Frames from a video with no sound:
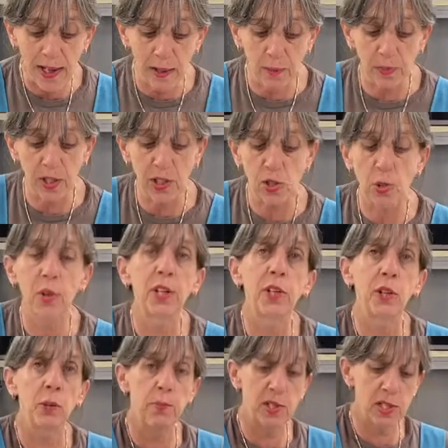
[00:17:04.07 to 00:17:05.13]
it'd be a
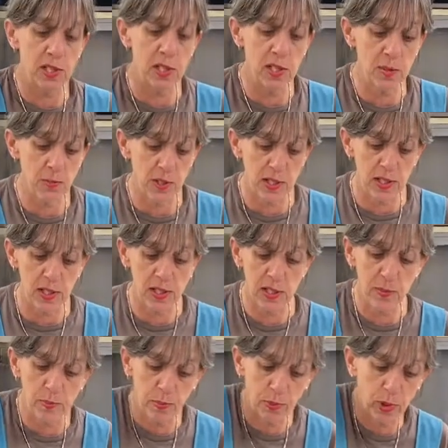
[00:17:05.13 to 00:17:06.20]
trickier business, but this is
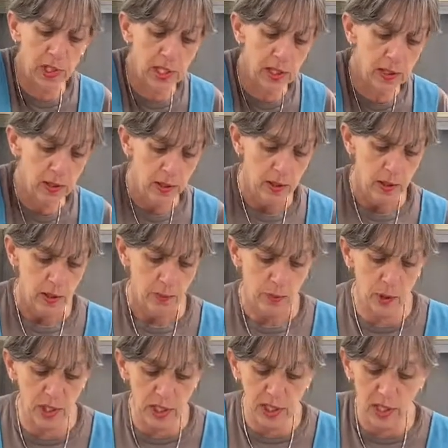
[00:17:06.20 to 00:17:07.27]
pretty
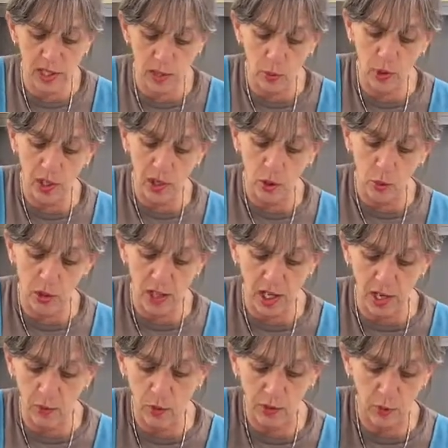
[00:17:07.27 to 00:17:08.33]
easy. We know we're
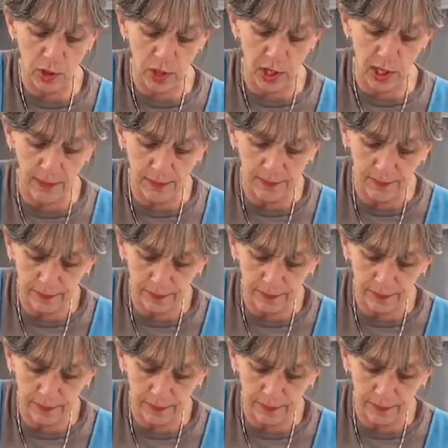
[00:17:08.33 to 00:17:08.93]
done when we're done.